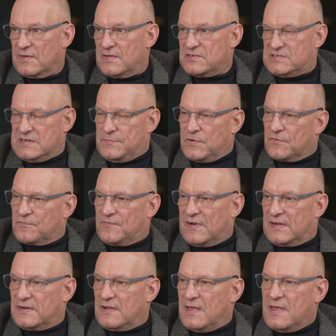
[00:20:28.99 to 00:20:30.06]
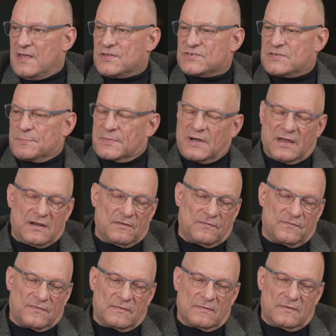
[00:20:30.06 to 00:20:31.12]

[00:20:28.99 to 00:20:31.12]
See if you can find some kind of